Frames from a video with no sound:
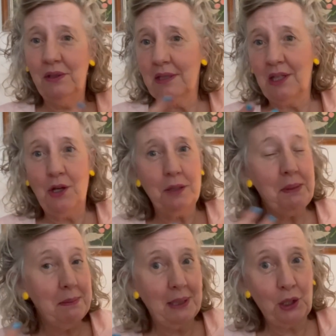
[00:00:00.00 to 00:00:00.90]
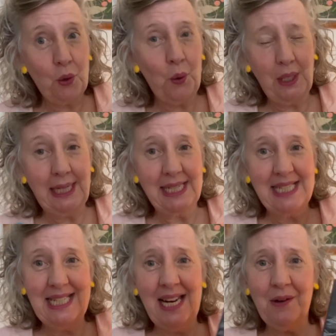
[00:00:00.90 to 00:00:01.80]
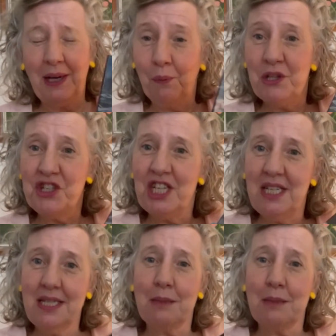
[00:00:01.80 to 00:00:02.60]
and a lot of people are calling it daring, which it is,